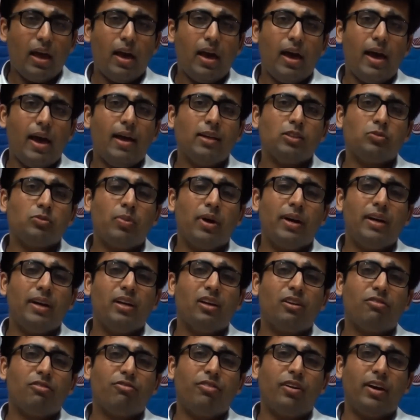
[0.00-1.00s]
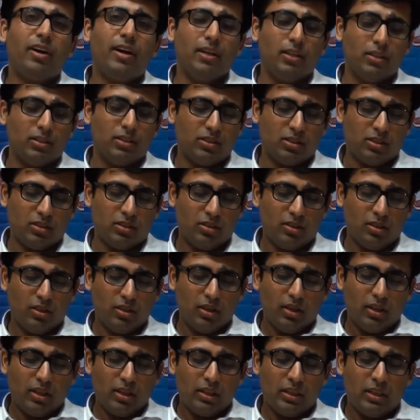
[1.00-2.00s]
As my dear friends,
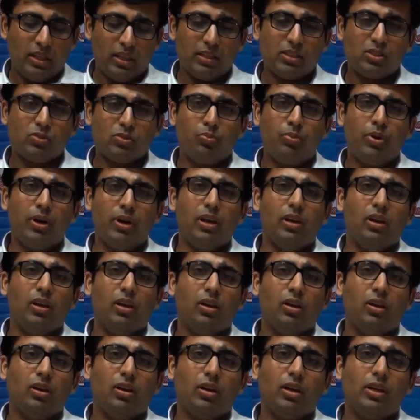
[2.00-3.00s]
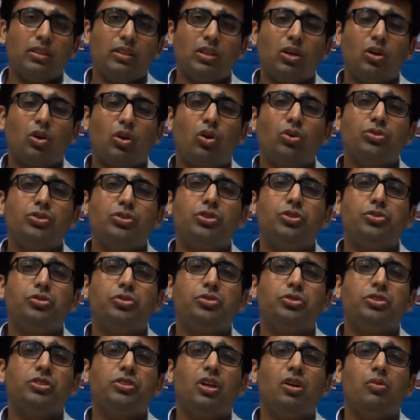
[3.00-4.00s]
this bill is a
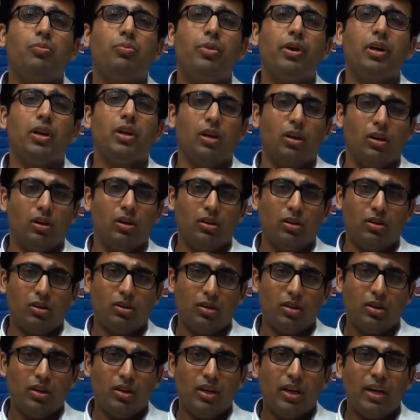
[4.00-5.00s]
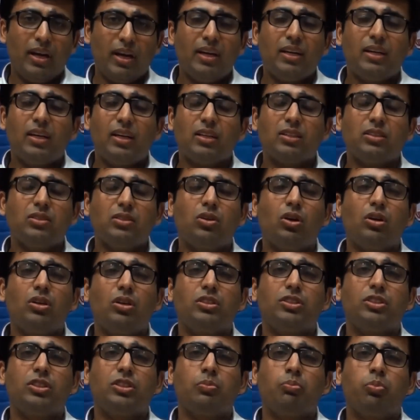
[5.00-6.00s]
constitutional bill. It does not
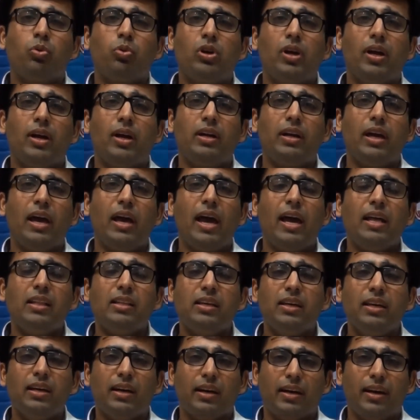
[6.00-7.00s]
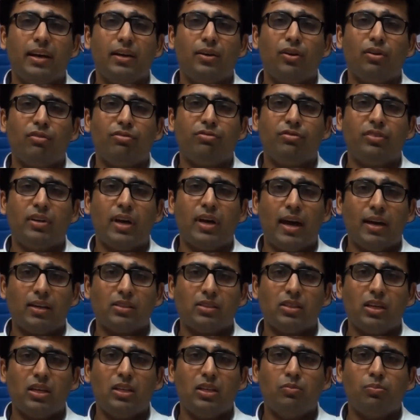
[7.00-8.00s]
stipulate any rate of
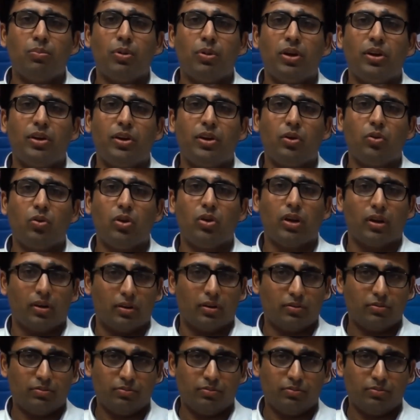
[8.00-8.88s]
tax in particular.